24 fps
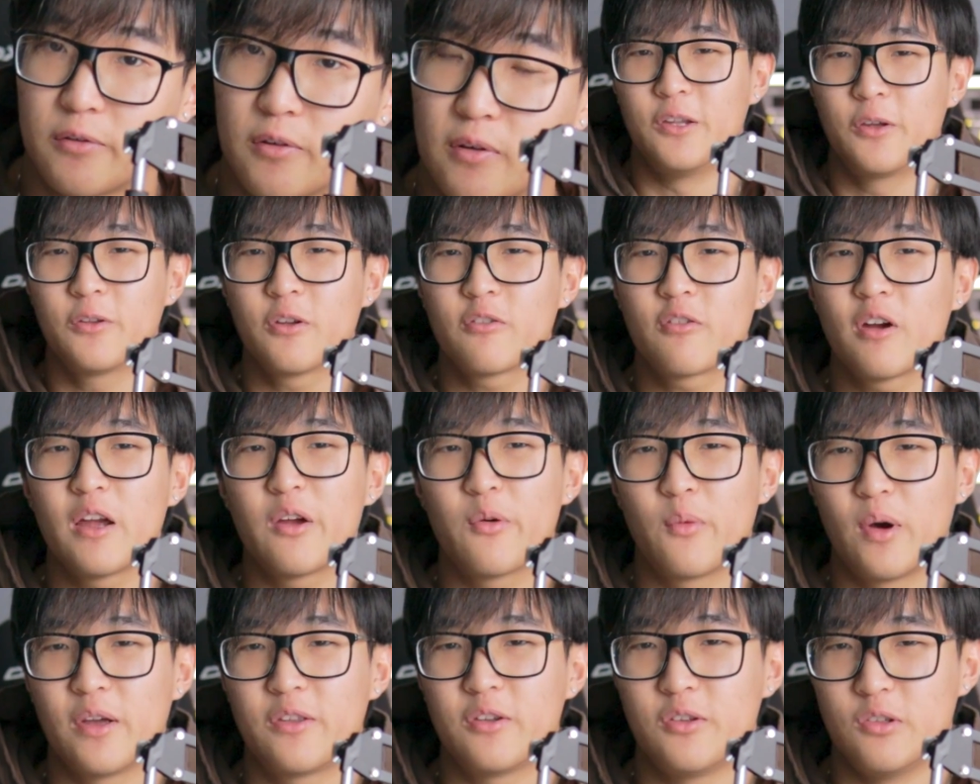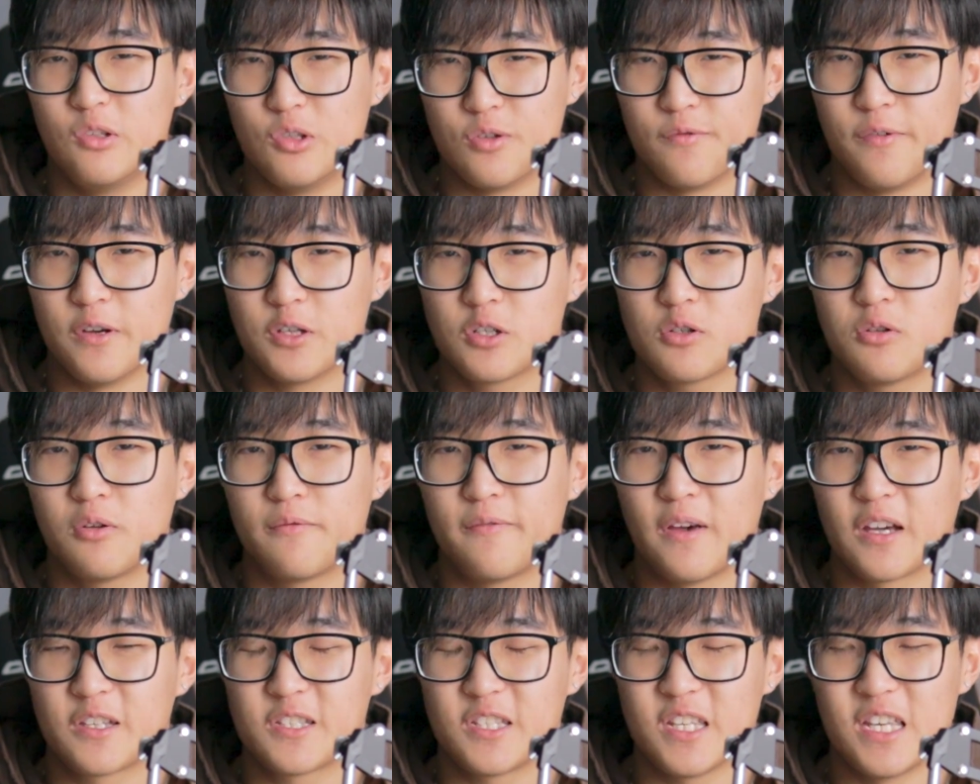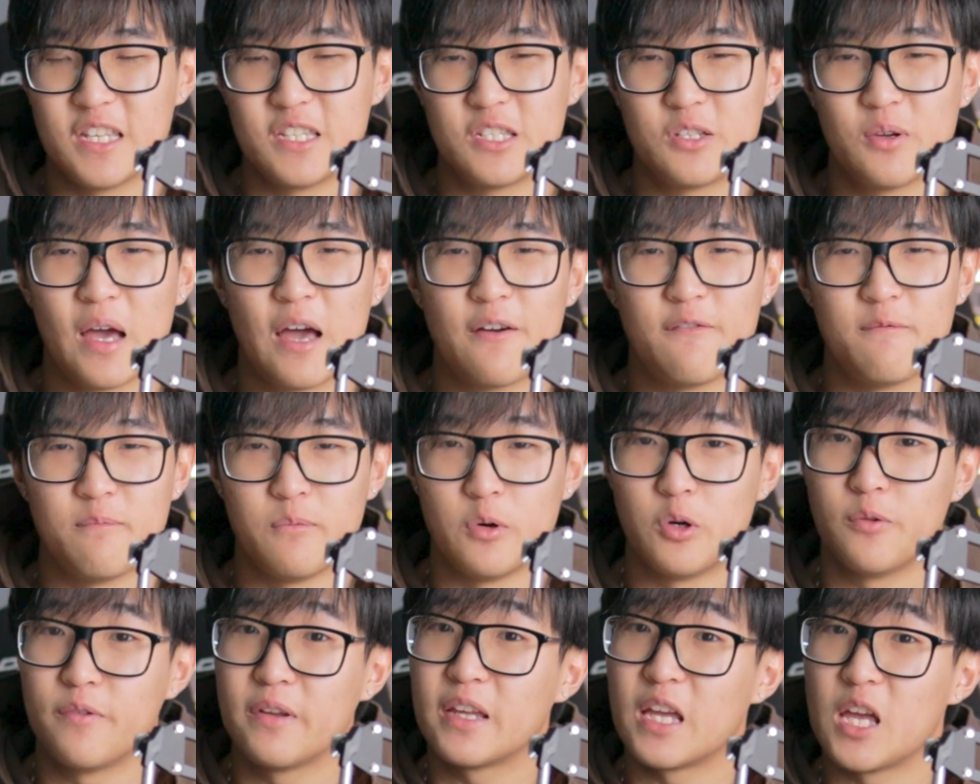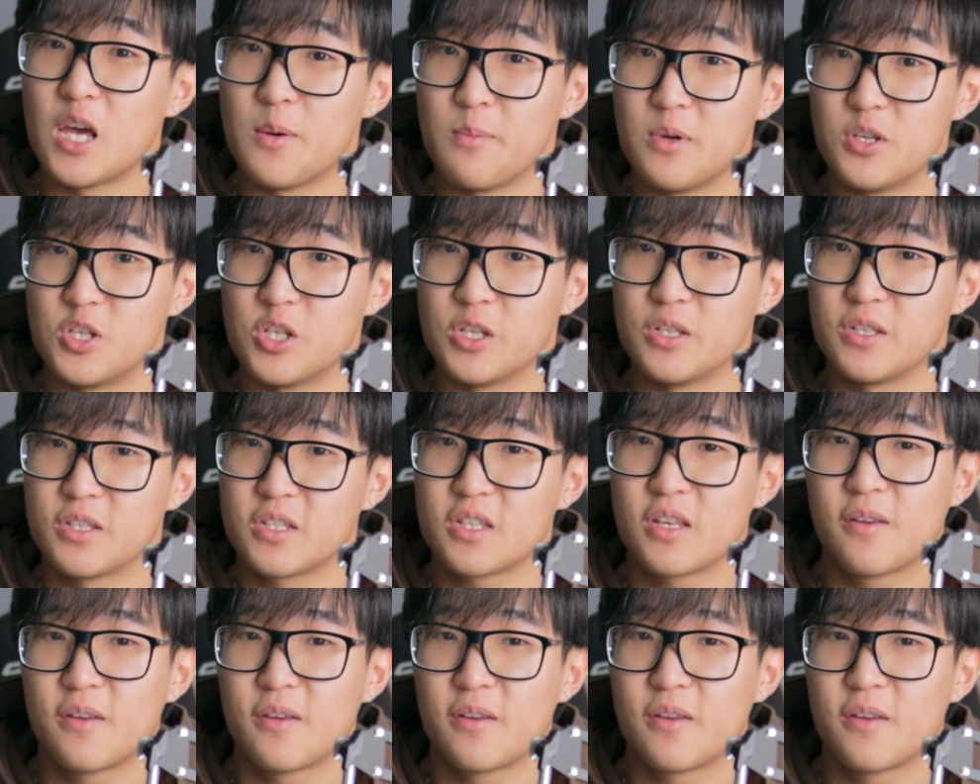Another great way to use visual effects is to have moving images.